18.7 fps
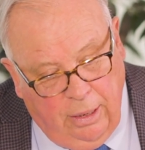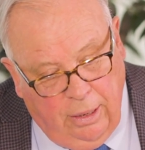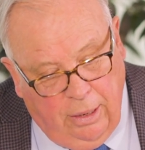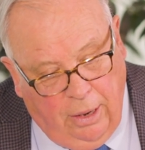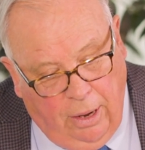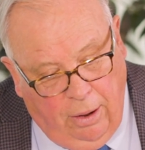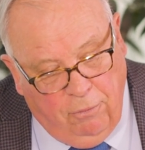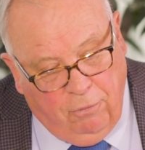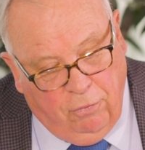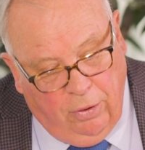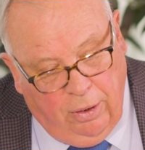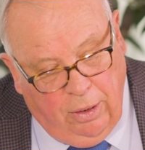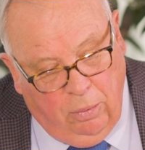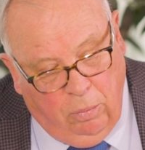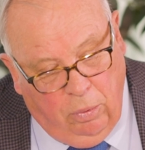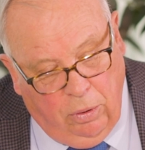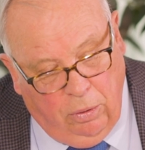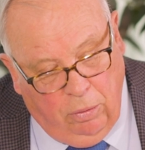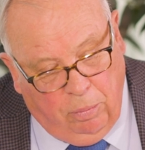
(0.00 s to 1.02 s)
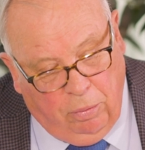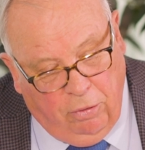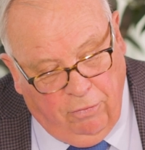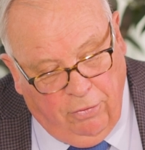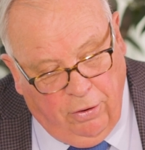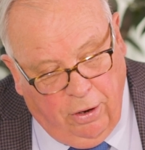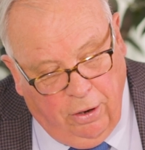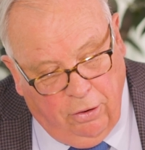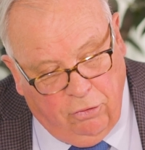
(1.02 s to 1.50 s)
and hopefully will
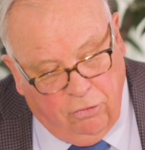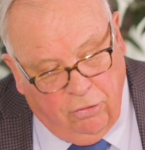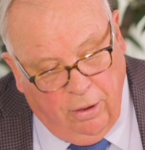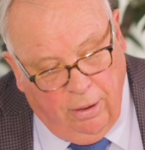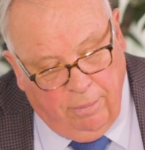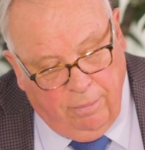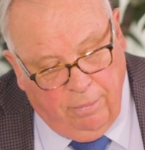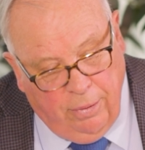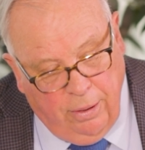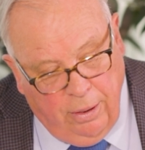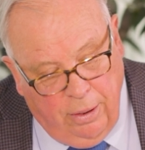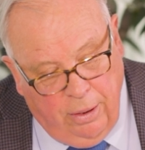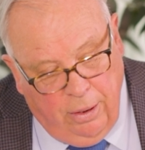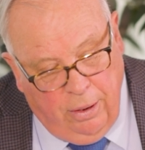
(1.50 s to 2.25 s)
provide some